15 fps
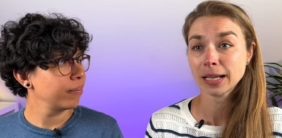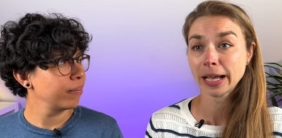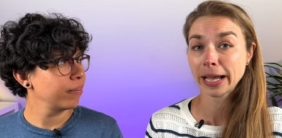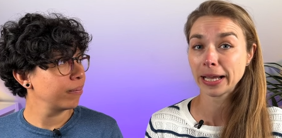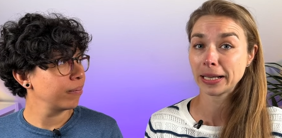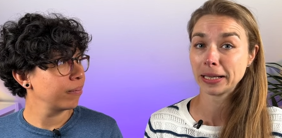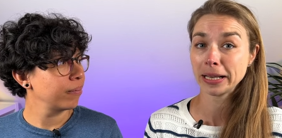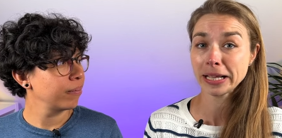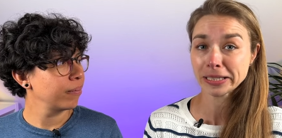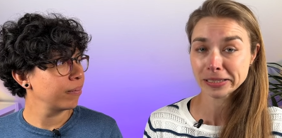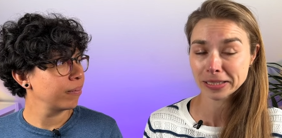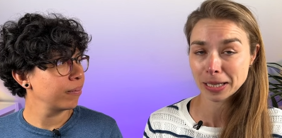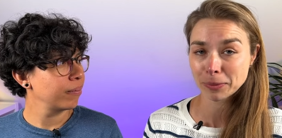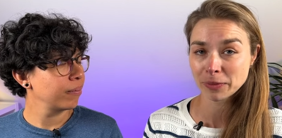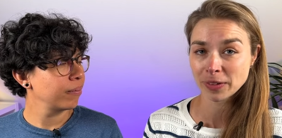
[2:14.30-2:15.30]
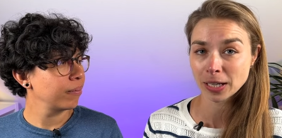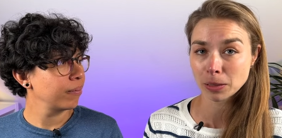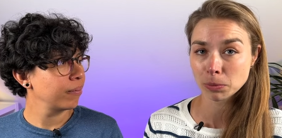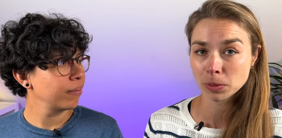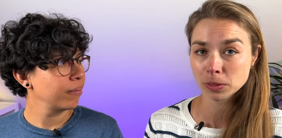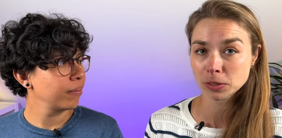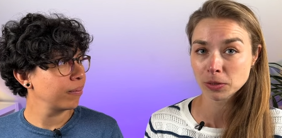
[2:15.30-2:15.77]
Speaker 1: had less time
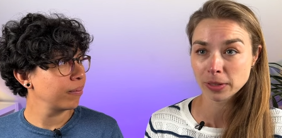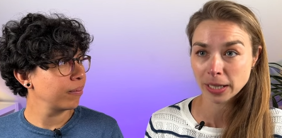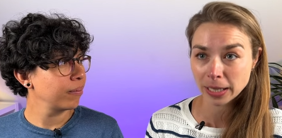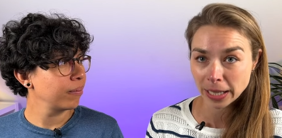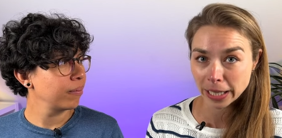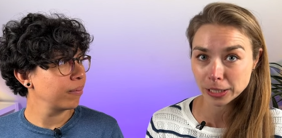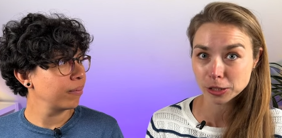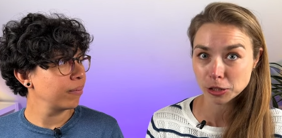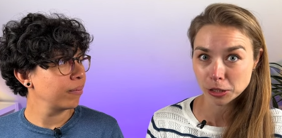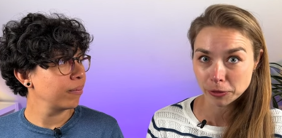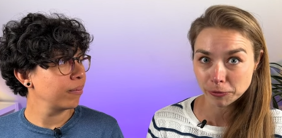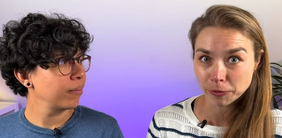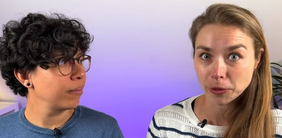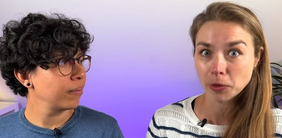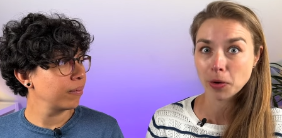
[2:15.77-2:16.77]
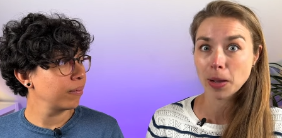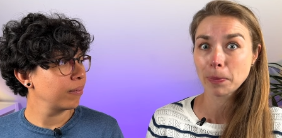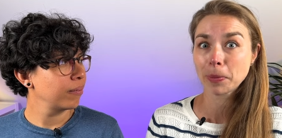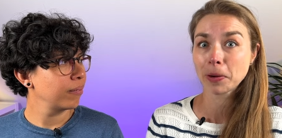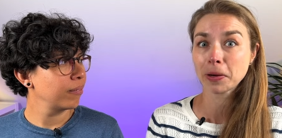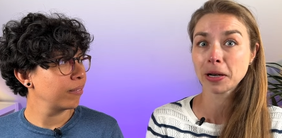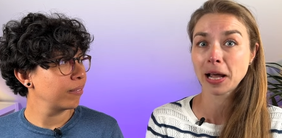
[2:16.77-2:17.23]
available to then actually follow
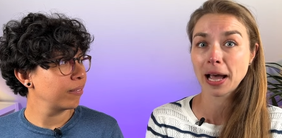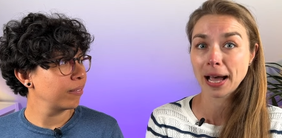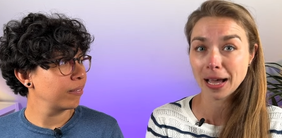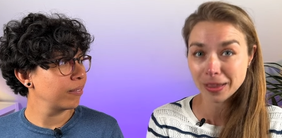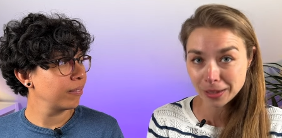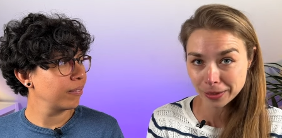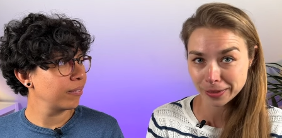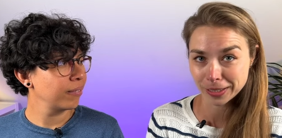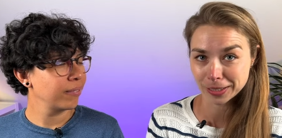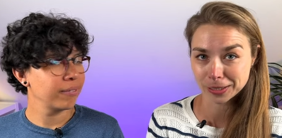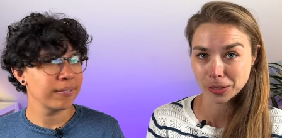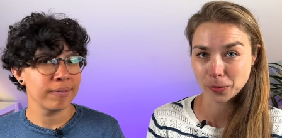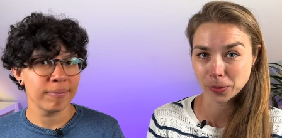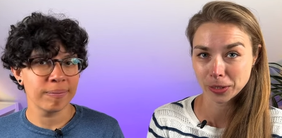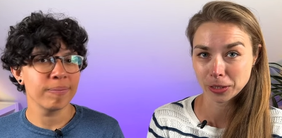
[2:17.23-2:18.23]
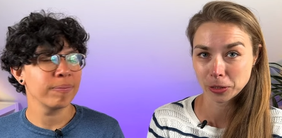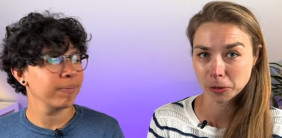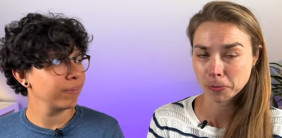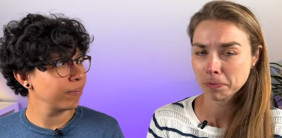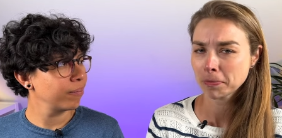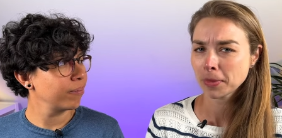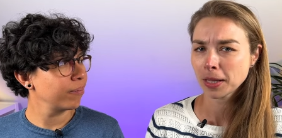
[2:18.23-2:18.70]
up on other things I want to
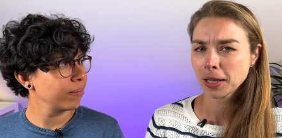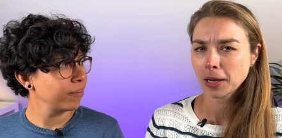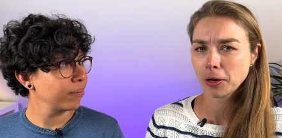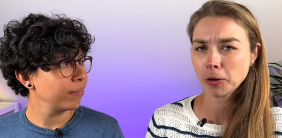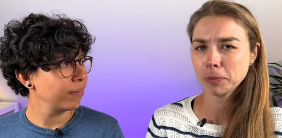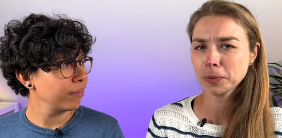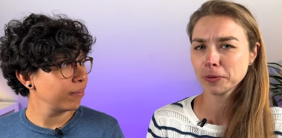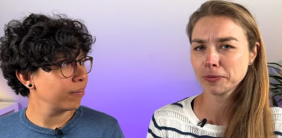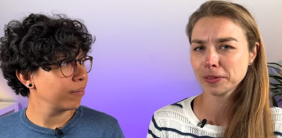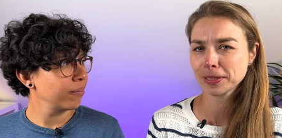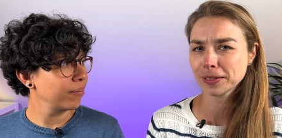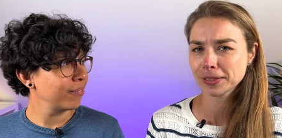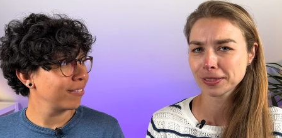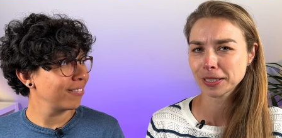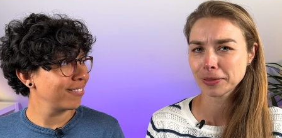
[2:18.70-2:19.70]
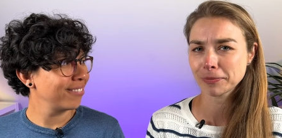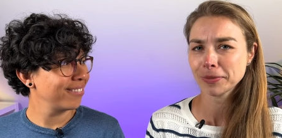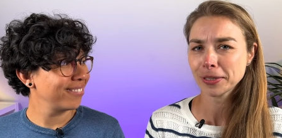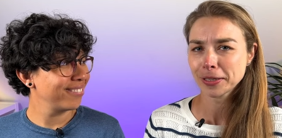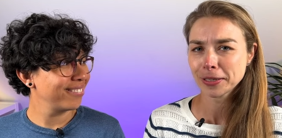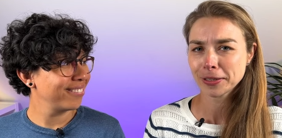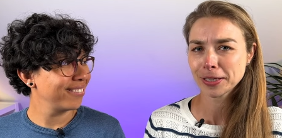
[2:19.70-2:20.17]
know. I hope you feel the same.
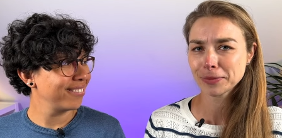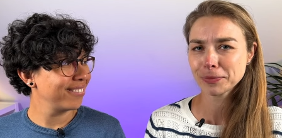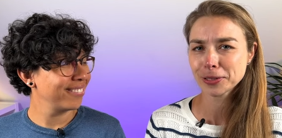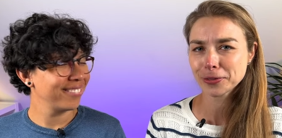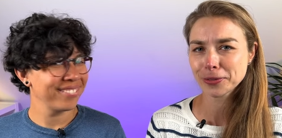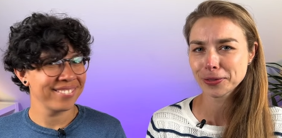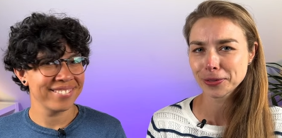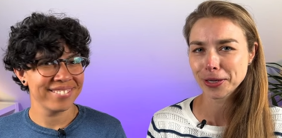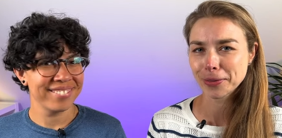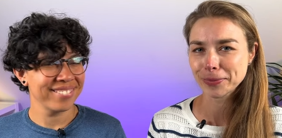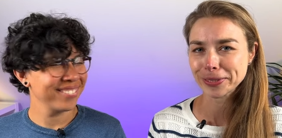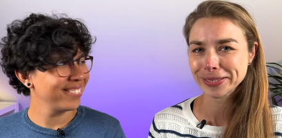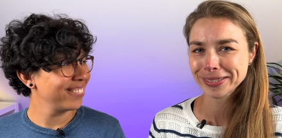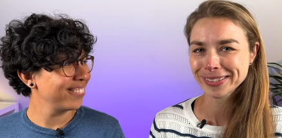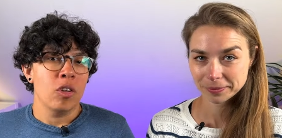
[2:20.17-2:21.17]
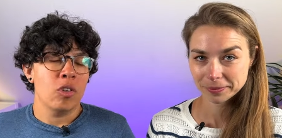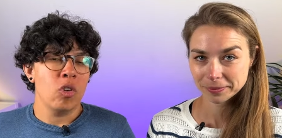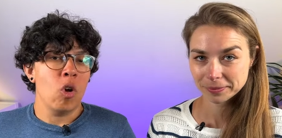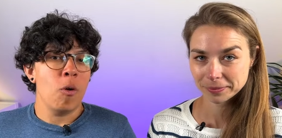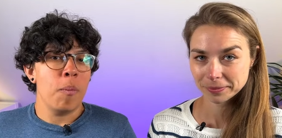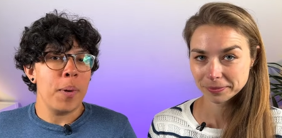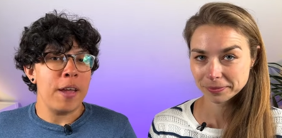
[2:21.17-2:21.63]
Speaker 2: Let me know in the comments.
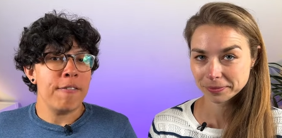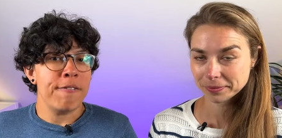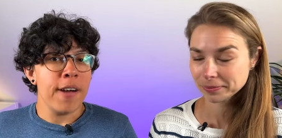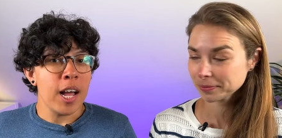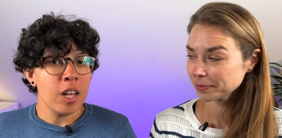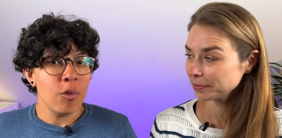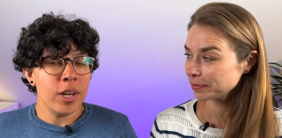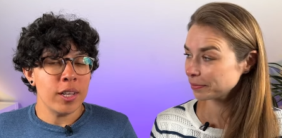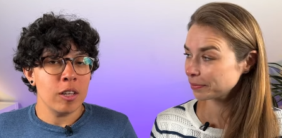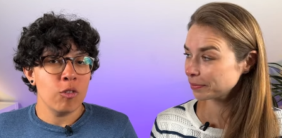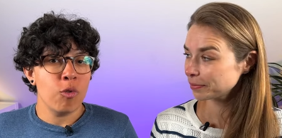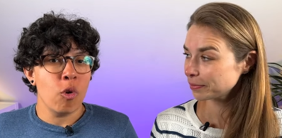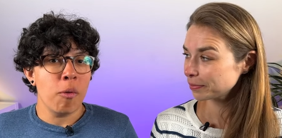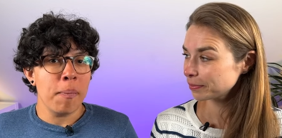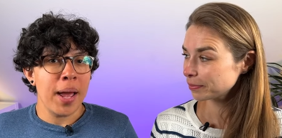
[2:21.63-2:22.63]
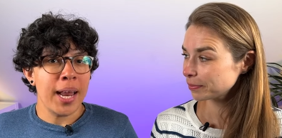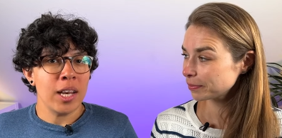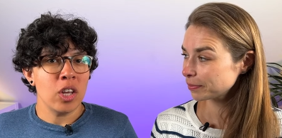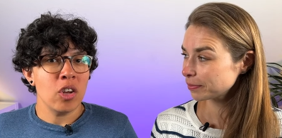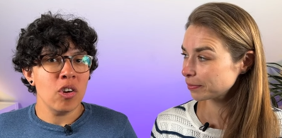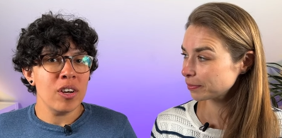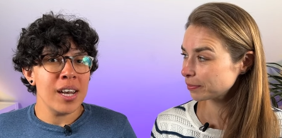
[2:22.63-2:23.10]
So by following this format,
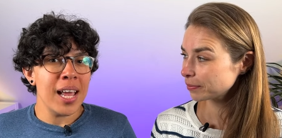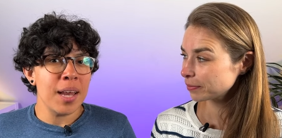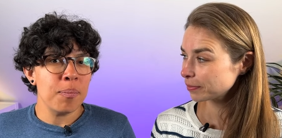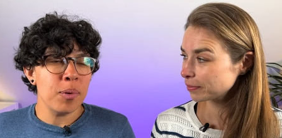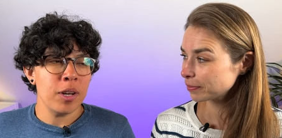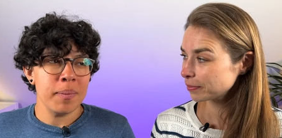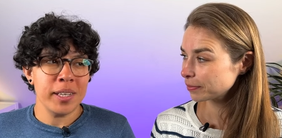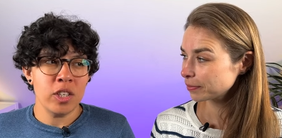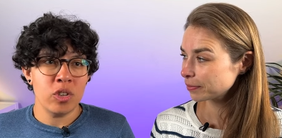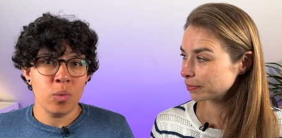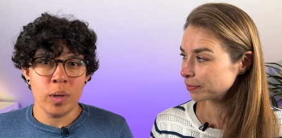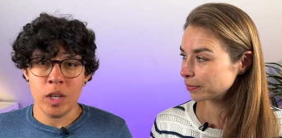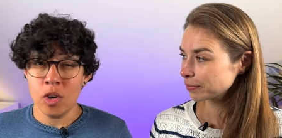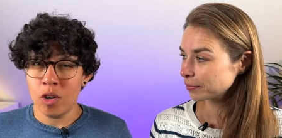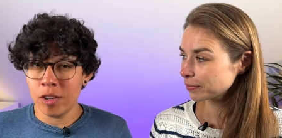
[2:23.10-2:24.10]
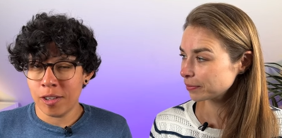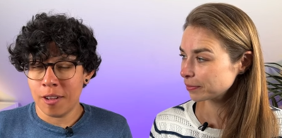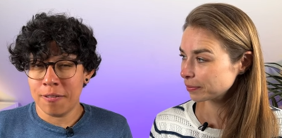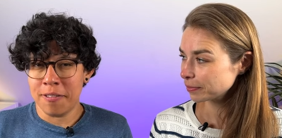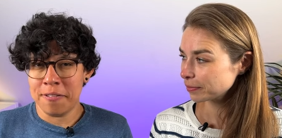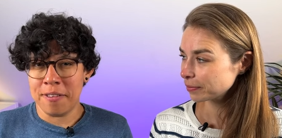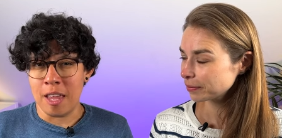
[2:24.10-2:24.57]
you're not pretty much doing
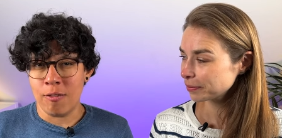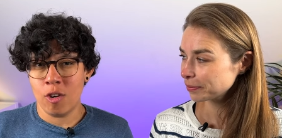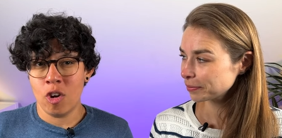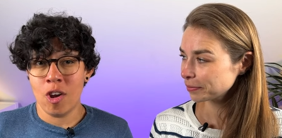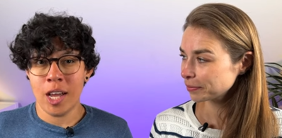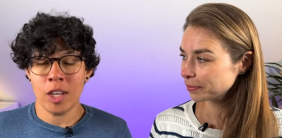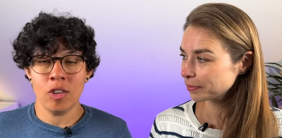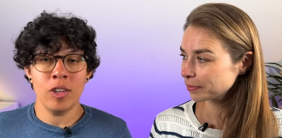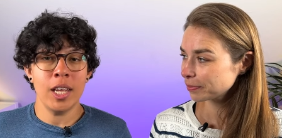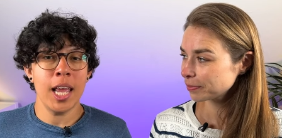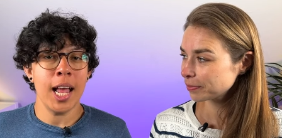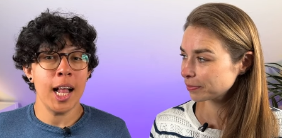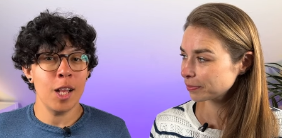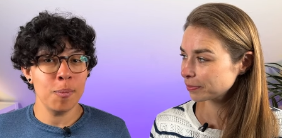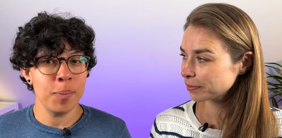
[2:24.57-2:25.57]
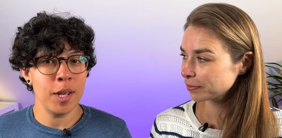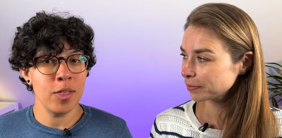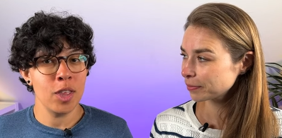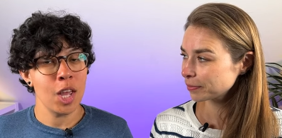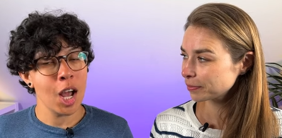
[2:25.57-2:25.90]
yourself a favor. You're actually helping the